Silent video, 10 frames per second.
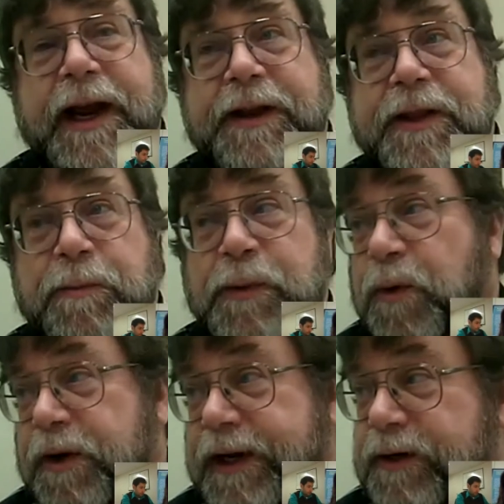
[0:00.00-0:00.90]
and they'll be
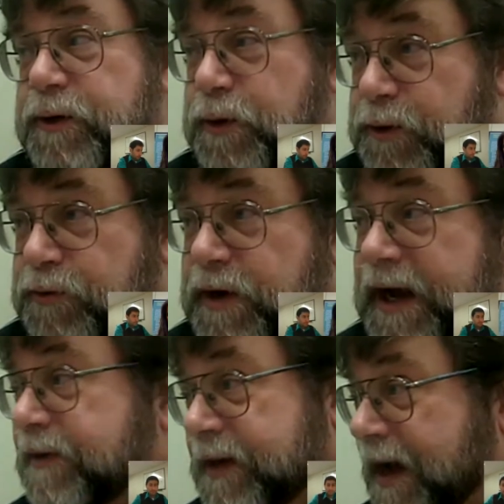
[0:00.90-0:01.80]
working in Google
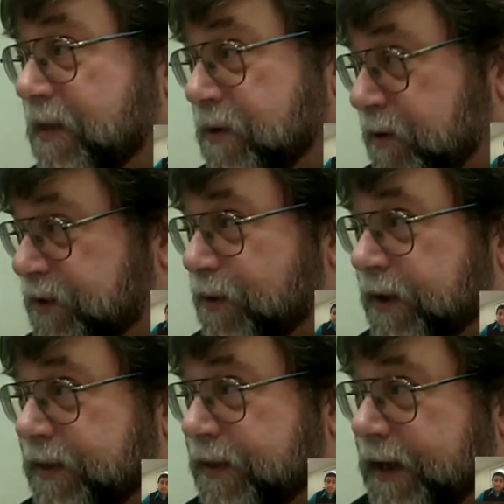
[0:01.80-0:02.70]
Drive on others so
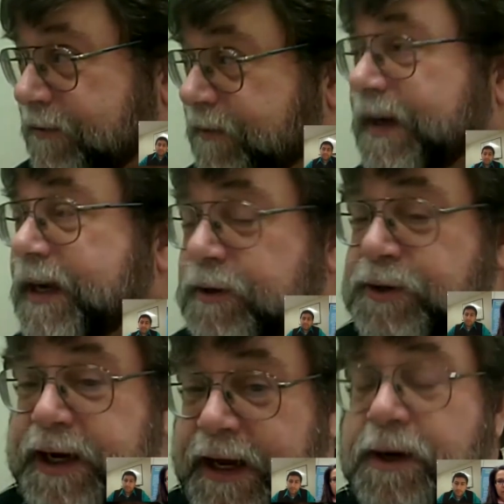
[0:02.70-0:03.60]
that they can video
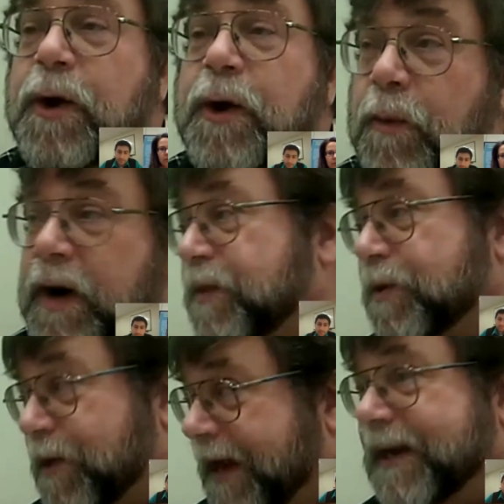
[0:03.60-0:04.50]
chat while
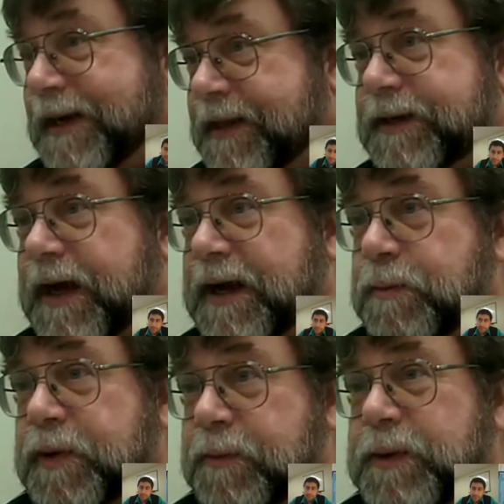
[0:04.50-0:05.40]
they're editing the document,